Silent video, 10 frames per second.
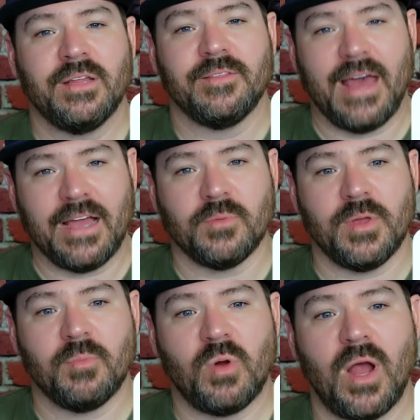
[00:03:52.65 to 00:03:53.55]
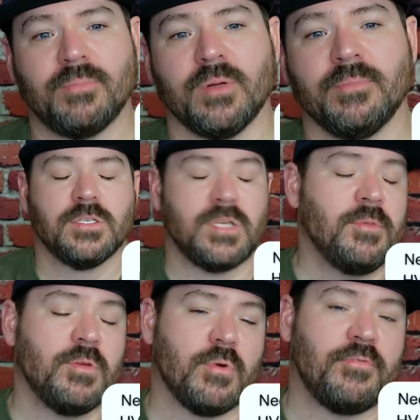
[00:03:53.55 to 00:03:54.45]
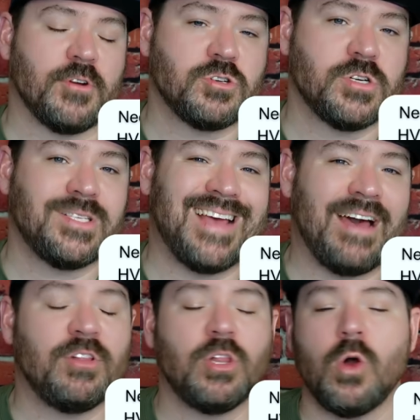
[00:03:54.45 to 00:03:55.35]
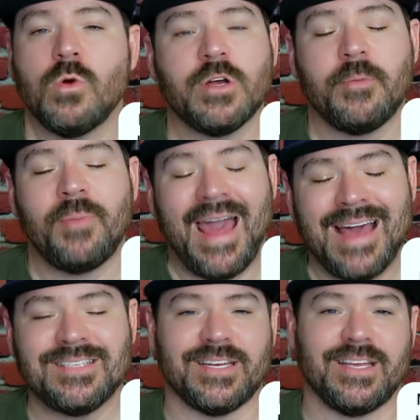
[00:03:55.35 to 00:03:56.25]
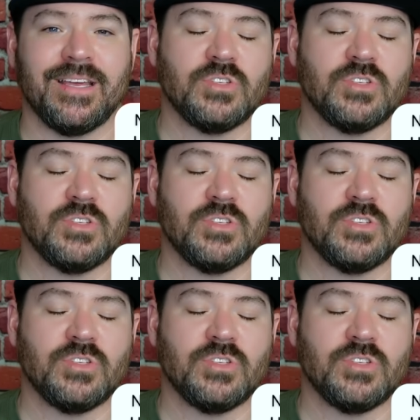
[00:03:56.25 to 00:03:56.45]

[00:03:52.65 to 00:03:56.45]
that could be a problem. Some of the refrigerants have a lower capacity.